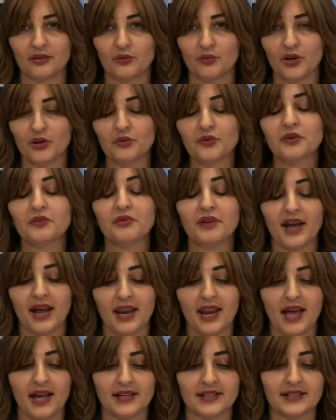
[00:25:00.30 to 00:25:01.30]
when we're
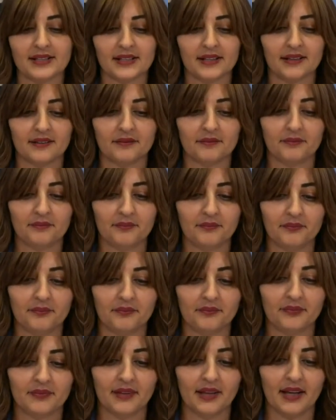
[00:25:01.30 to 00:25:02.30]
realizing
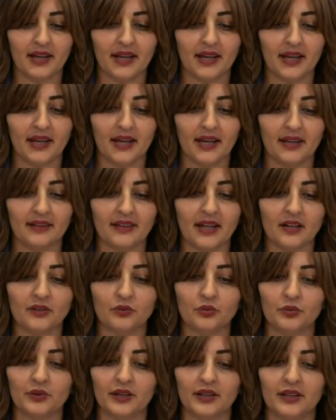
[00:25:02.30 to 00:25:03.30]

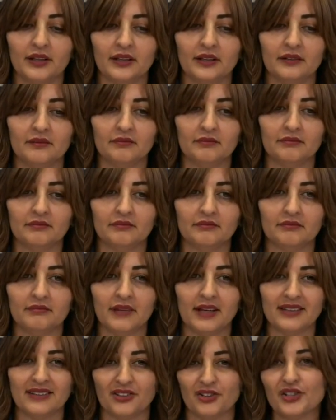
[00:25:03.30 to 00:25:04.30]

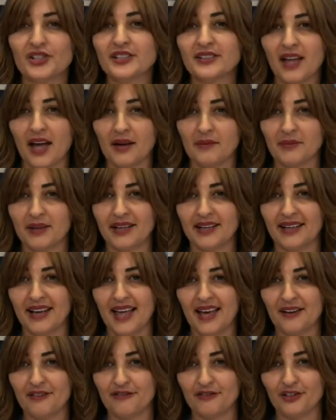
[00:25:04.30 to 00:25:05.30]
and there's time in
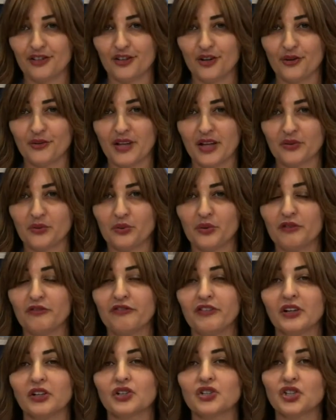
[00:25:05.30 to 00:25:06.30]
life, you know, that we
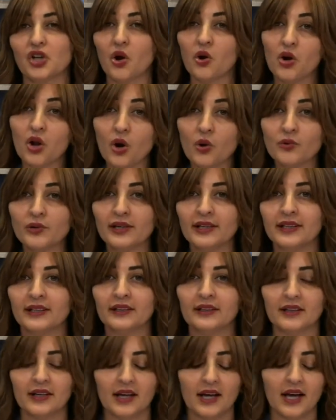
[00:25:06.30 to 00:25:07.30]
feel so
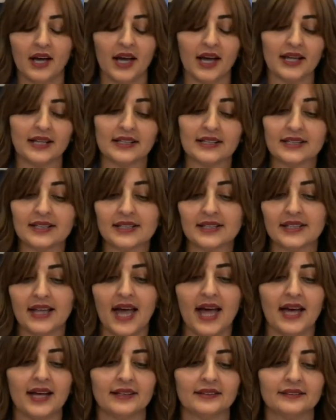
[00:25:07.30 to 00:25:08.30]
lonely and
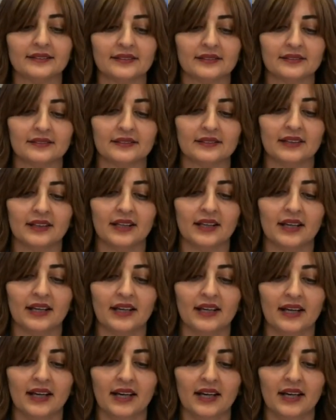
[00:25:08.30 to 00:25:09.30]
sad,
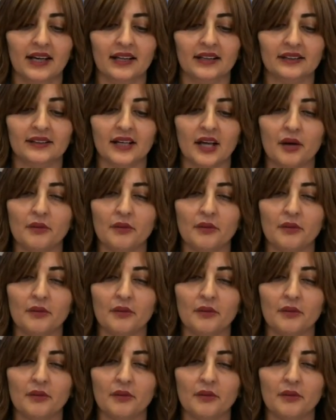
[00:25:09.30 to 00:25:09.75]
and